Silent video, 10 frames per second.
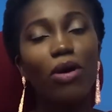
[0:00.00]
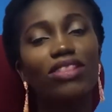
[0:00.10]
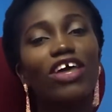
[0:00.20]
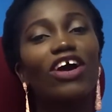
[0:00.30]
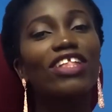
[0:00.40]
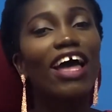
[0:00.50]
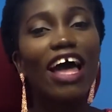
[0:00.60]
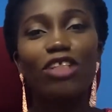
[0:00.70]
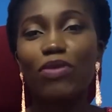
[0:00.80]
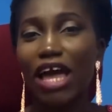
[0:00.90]
But on the other
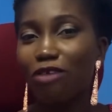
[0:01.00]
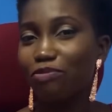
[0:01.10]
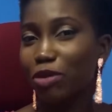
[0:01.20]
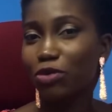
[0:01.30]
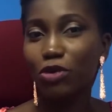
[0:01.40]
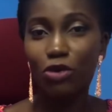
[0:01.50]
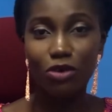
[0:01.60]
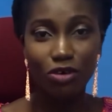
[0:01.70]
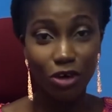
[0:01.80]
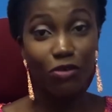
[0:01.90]
hand, we had
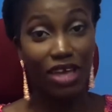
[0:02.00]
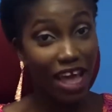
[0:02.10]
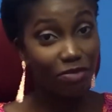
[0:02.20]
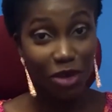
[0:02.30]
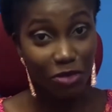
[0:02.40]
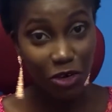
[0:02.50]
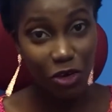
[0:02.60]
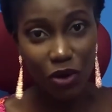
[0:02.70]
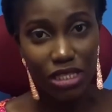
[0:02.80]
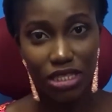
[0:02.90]
people
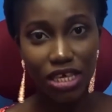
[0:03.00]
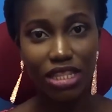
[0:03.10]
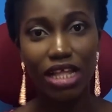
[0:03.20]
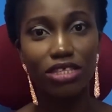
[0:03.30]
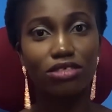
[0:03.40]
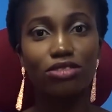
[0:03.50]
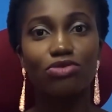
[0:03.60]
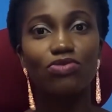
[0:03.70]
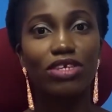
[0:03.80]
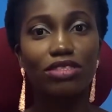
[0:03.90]
who were saying that this is
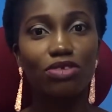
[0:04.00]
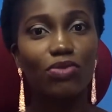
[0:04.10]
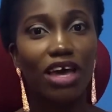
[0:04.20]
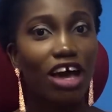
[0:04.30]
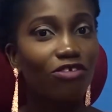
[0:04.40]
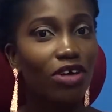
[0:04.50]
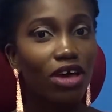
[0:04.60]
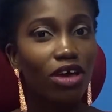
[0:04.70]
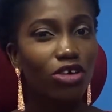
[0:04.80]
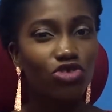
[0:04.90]
the reason we have
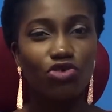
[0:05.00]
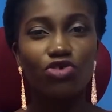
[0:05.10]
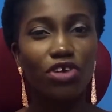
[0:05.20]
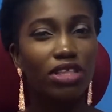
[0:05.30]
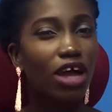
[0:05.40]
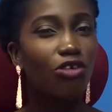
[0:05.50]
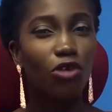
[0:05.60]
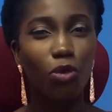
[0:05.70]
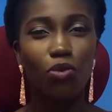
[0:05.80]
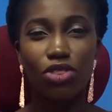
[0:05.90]
children that
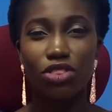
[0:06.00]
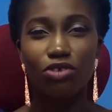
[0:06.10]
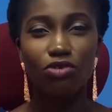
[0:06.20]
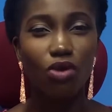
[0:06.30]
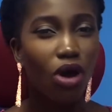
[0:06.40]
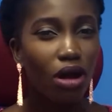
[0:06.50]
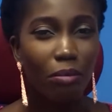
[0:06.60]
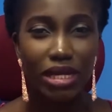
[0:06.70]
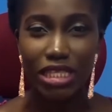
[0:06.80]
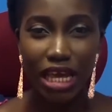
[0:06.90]
grow up with the wrong
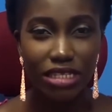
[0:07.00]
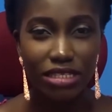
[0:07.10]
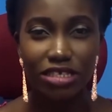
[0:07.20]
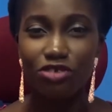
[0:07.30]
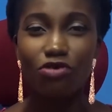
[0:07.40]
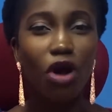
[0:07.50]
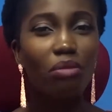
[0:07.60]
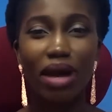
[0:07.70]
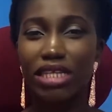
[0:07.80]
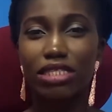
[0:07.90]
mentality, the
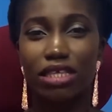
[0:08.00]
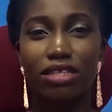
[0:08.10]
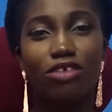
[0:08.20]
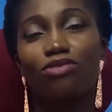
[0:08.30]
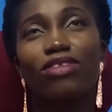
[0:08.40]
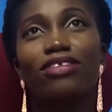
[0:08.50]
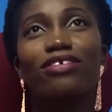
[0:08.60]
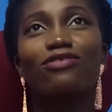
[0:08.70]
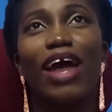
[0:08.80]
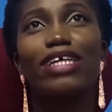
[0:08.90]
wrong mindset,
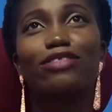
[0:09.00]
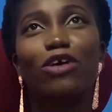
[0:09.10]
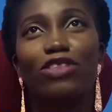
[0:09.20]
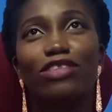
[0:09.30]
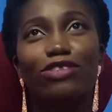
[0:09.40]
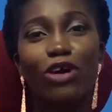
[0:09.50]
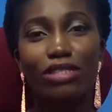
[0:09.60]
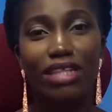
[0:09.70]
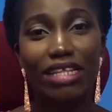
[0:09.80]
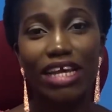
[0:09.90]
the rights or the
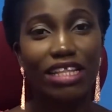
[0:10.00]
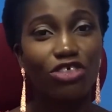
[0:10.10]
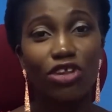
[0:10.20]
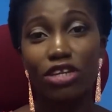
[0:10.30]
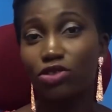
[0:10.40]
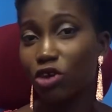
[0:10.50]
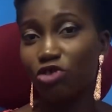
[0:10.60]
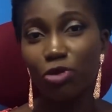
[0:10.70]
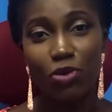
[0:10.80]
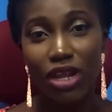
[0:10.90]
thoughts that they can actually
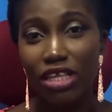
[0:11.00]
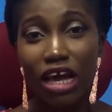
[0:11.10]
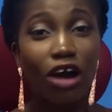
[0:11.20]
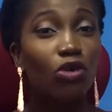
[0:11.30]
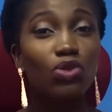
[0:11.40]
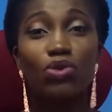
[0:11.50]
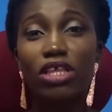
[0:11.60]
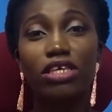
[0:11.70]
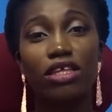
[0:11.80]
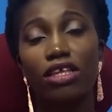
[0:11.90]
touch people anyhow or do
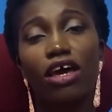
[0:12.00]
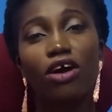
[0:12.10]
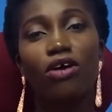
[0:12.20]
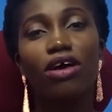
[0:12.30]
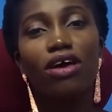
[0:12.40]
things anyhow.